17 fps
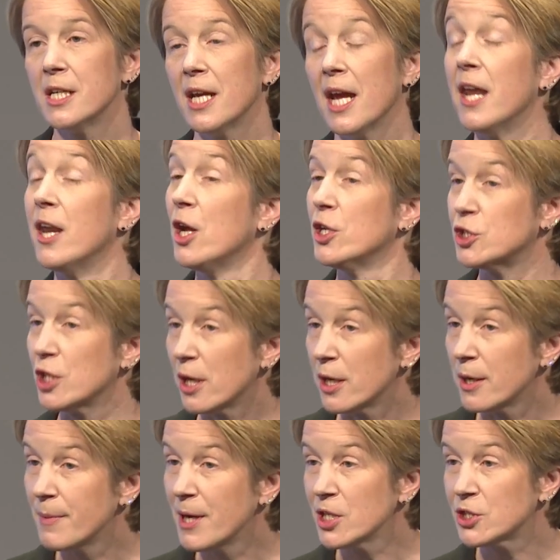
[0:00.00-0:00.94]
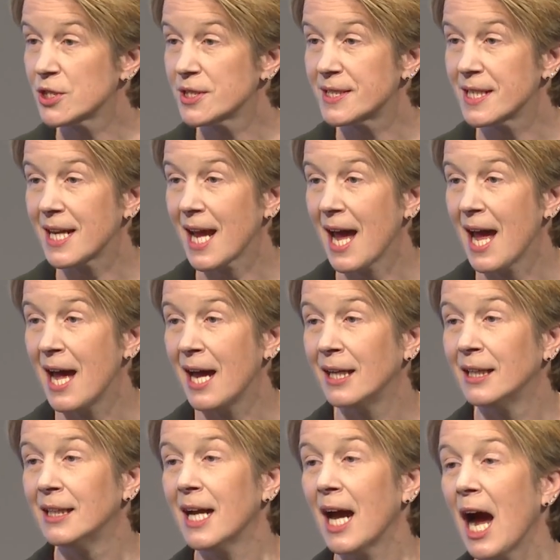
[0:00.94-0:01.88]
In urgent and emergency
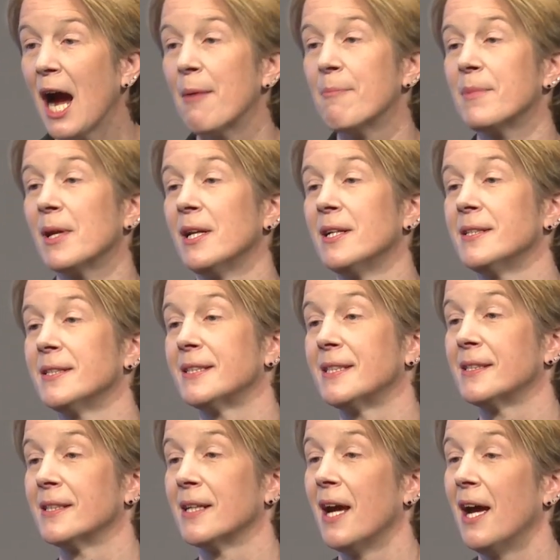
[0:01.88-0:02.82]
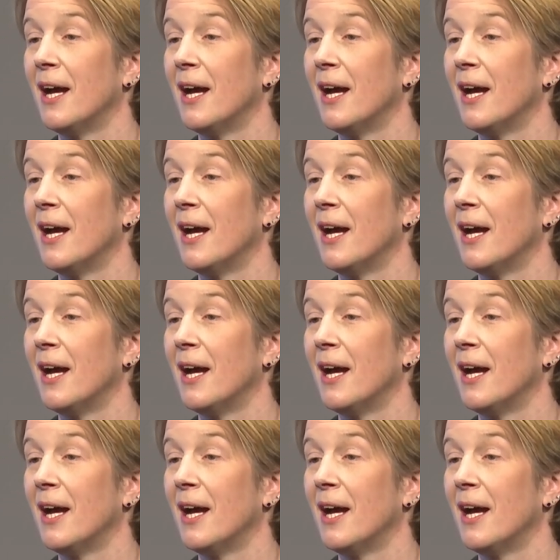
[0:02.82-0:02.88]
care, ambulance